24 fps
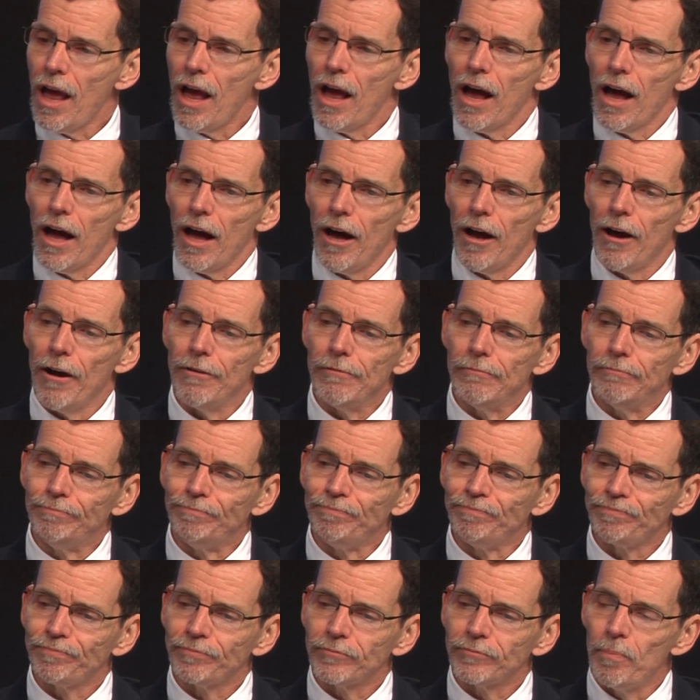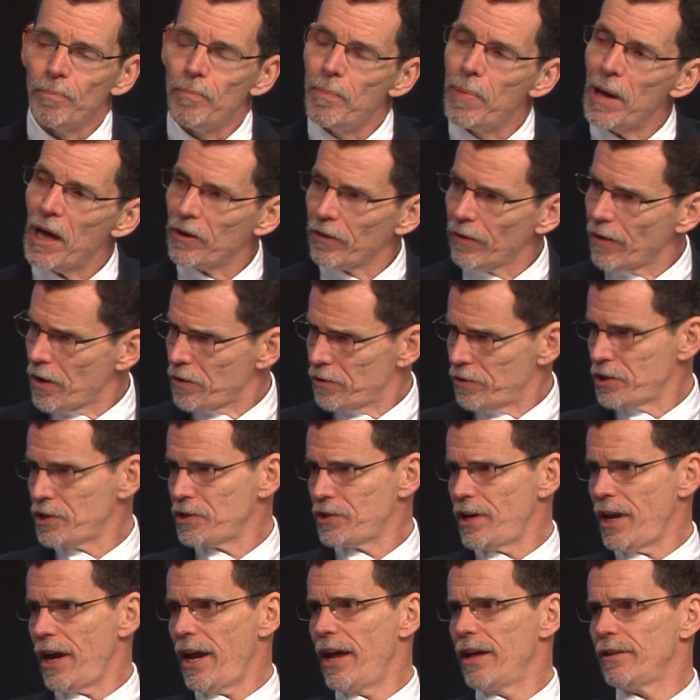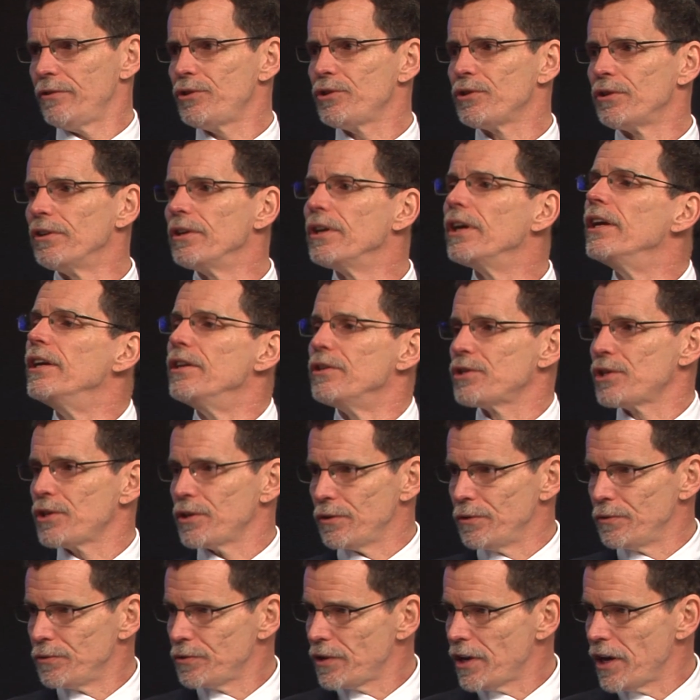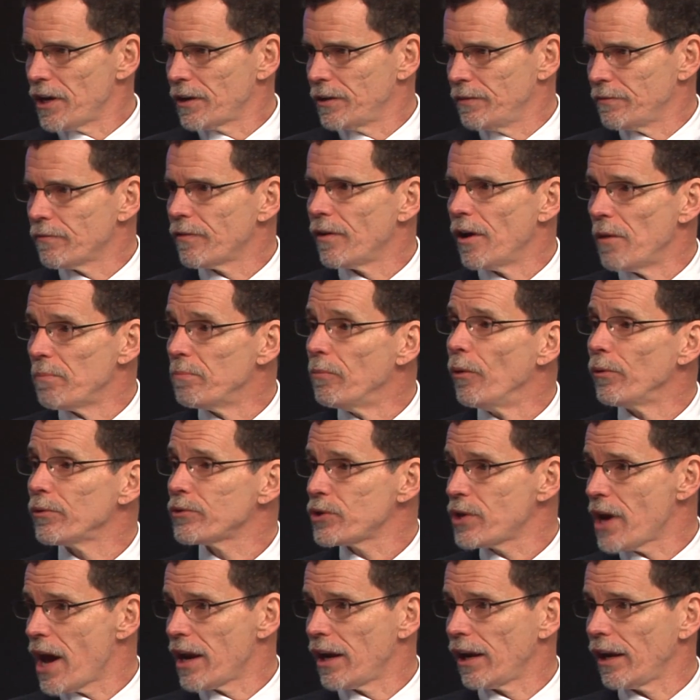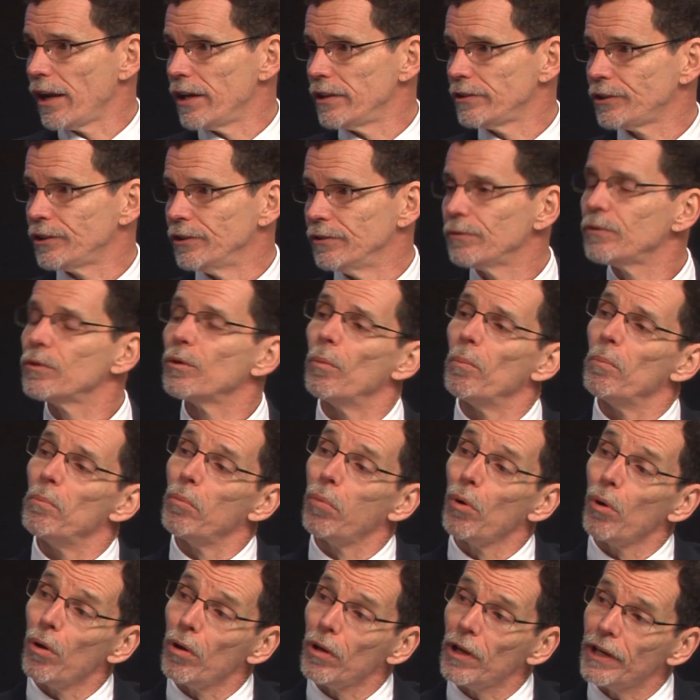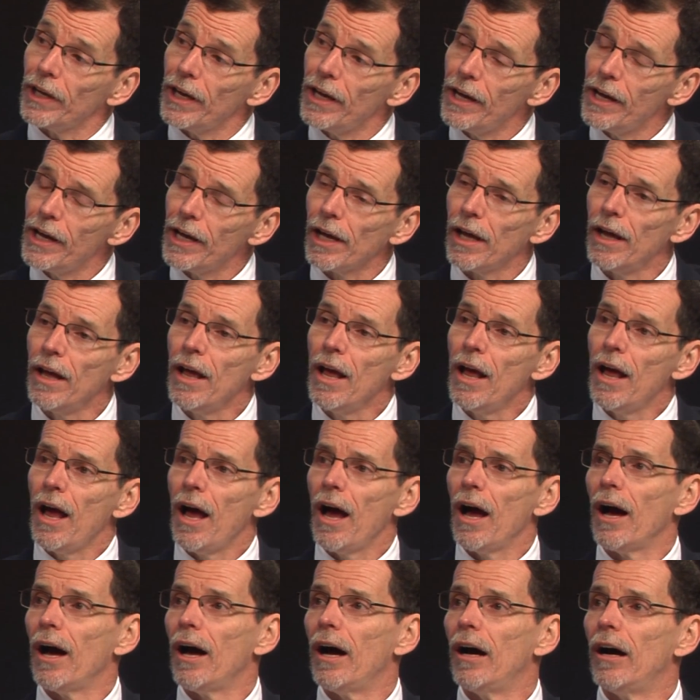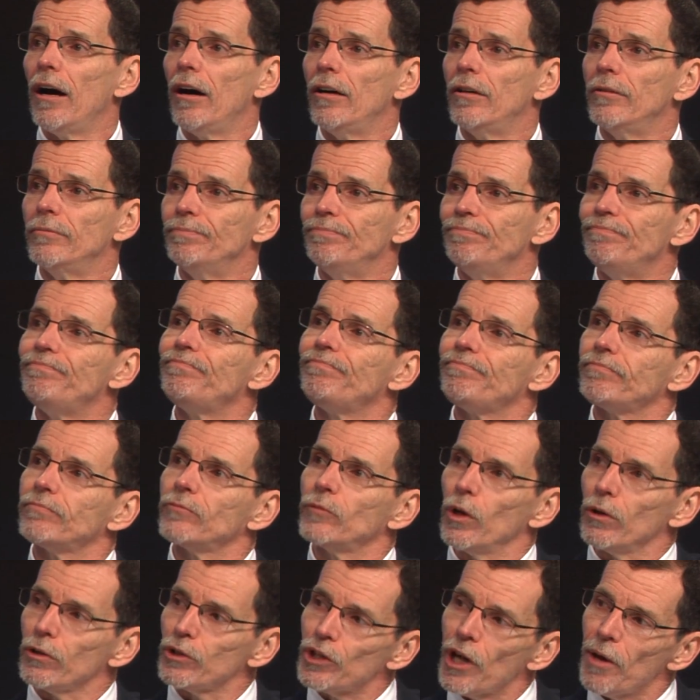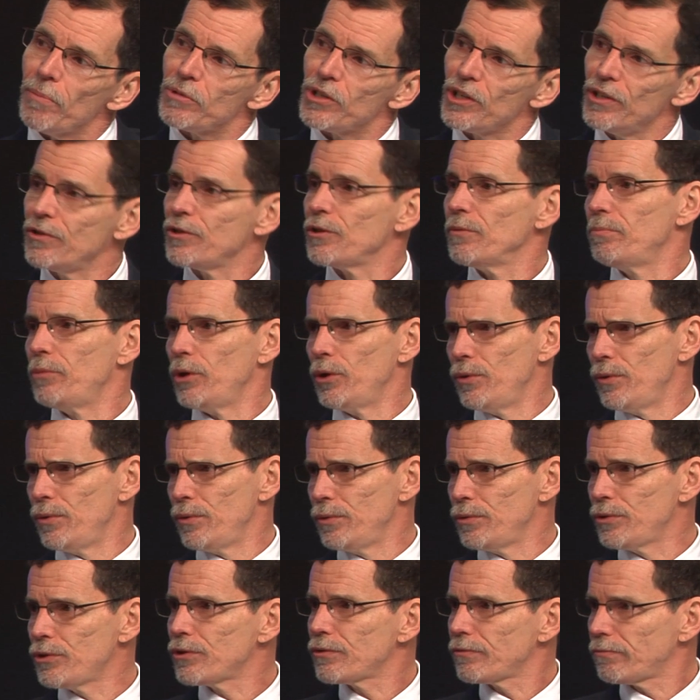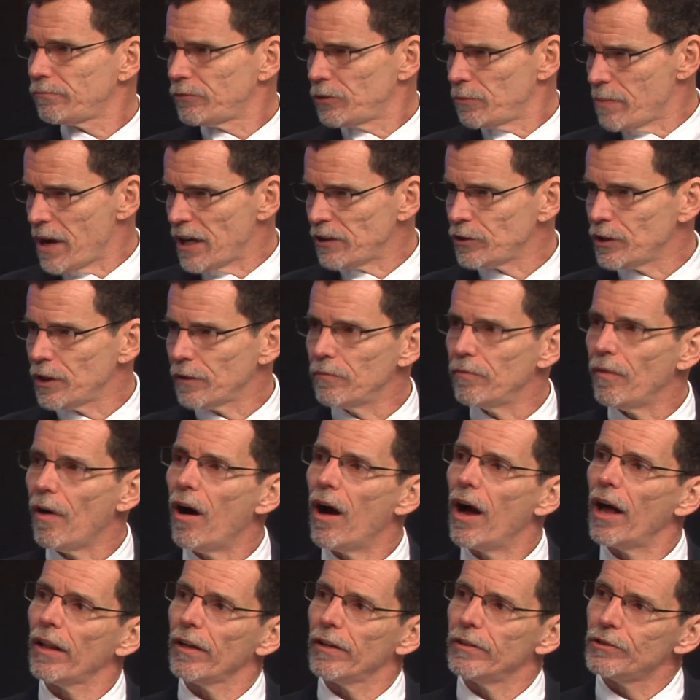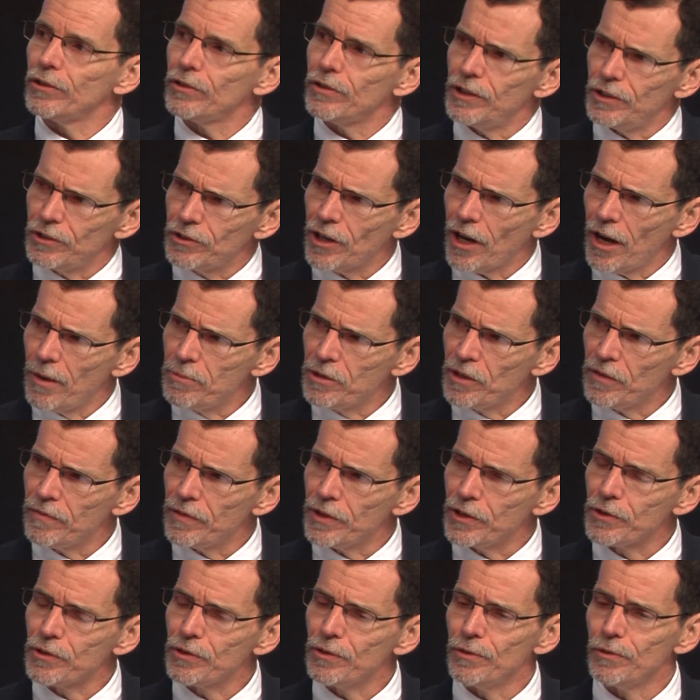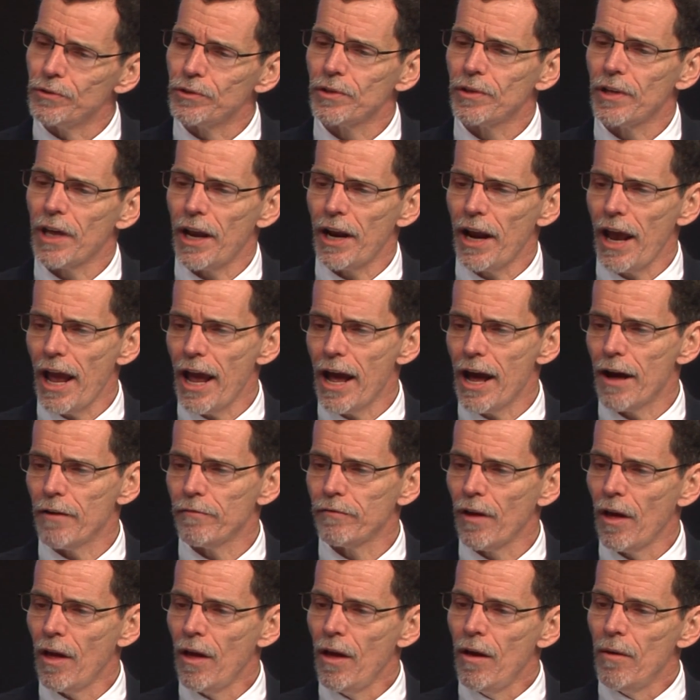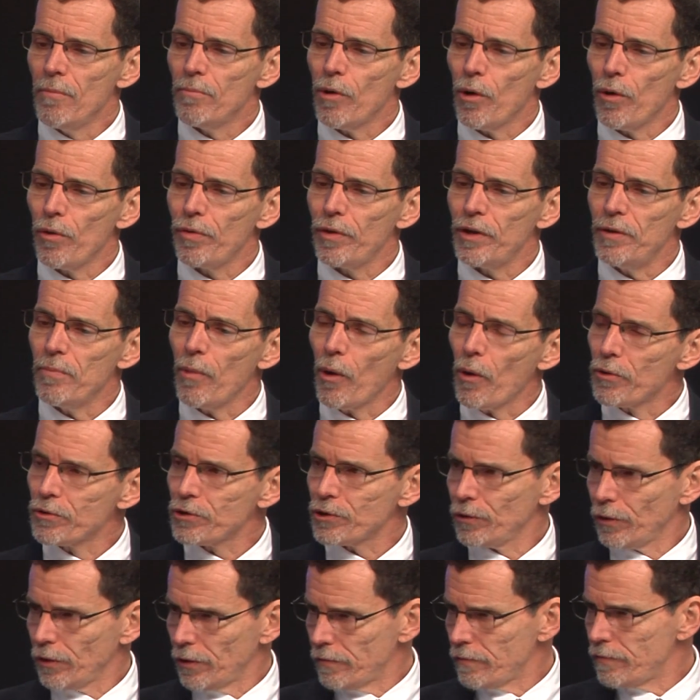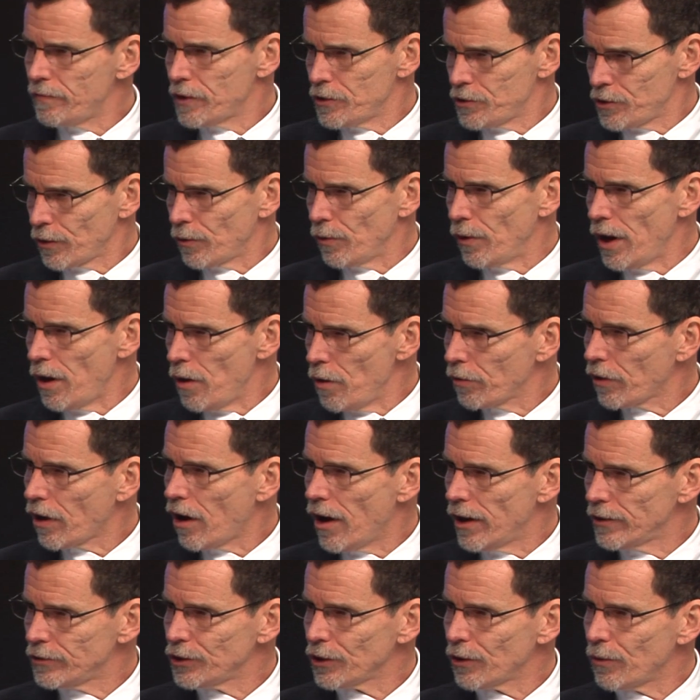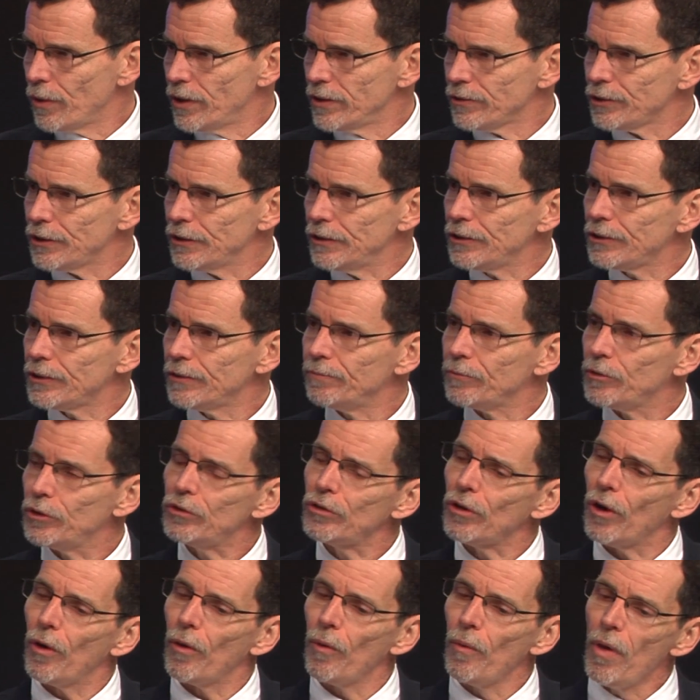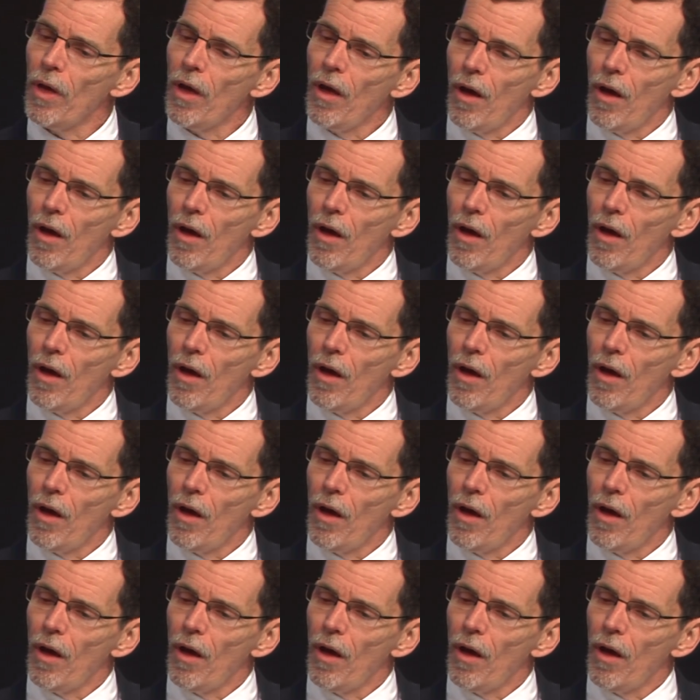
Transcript: Um, better understand certain issues that confront most adolescents bullying, um, substance abuse, domestic violence, these types of issues that have both emotional and physical health consequences. And so,